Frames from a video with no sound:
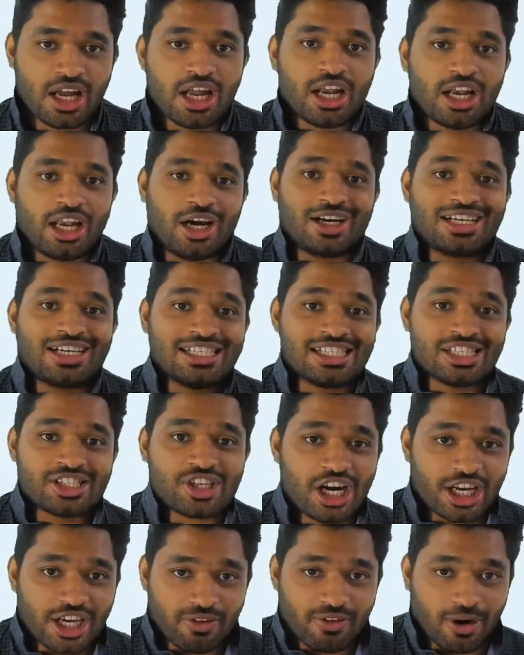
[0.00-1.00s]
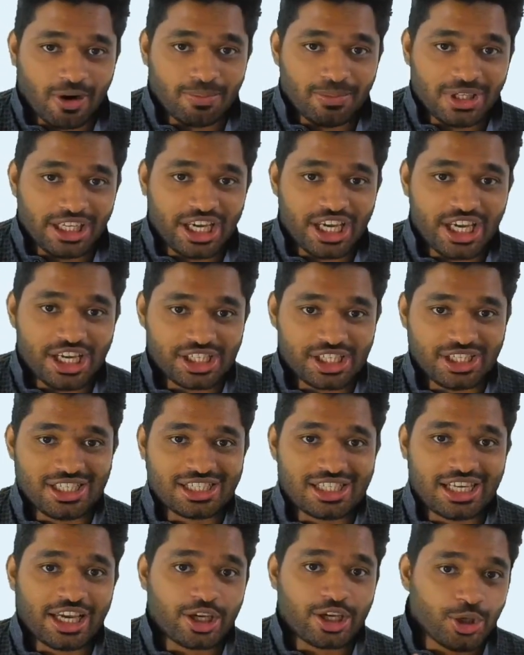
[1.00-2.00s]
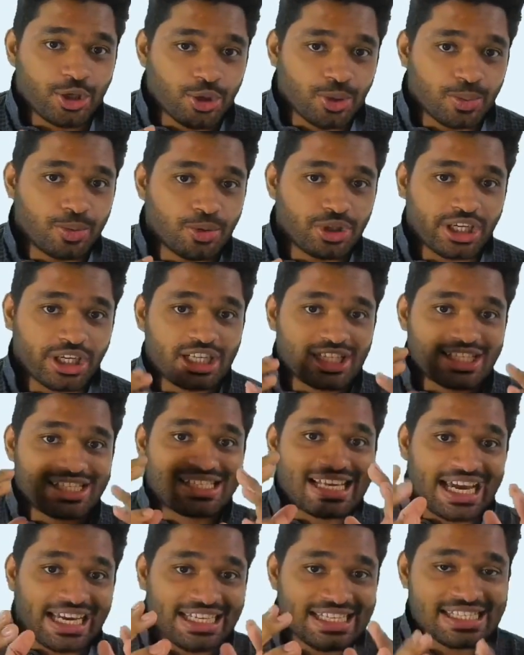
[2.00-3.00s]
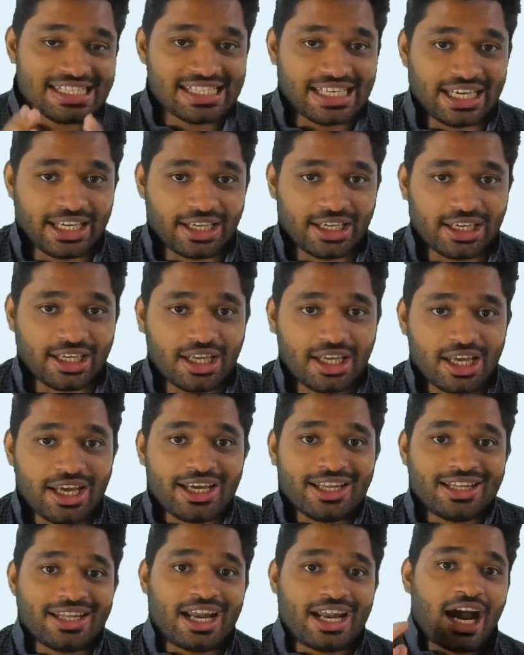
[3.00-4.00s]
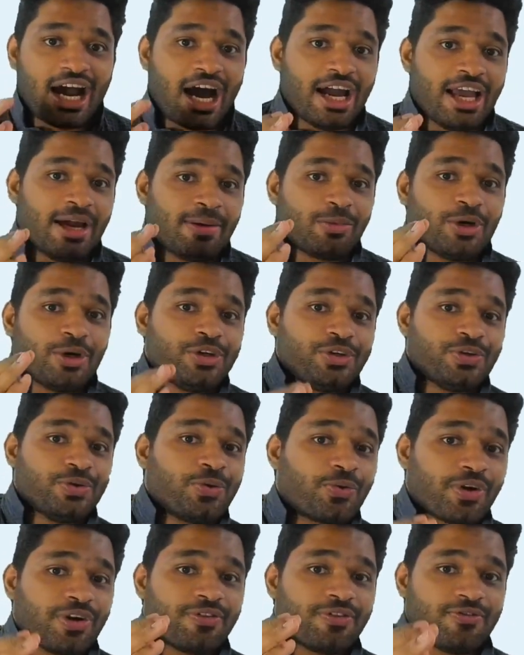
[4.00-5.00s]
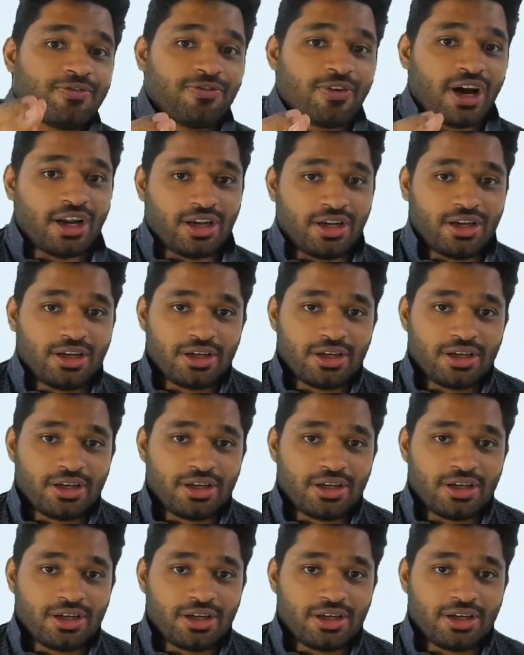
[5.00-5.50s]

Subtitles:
Now, constructive obligation is like you put in a sign saying that I am going to refund